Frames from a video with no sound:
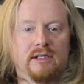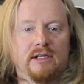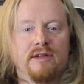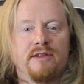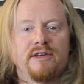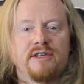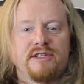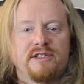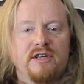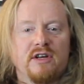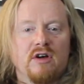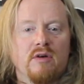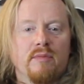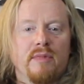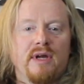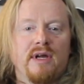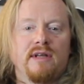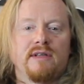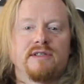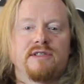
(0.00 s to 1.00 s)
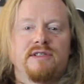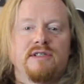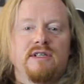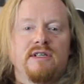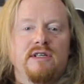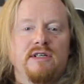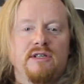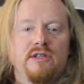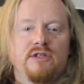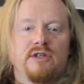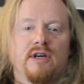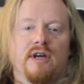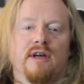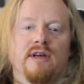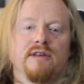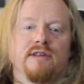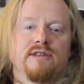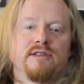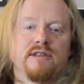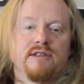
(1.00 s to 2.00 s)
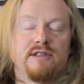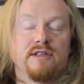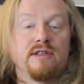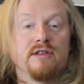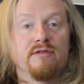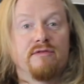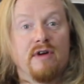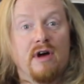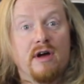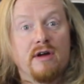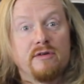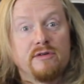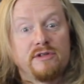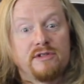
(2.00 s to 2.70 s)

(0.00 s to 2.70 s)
This stalemate siege has seen the value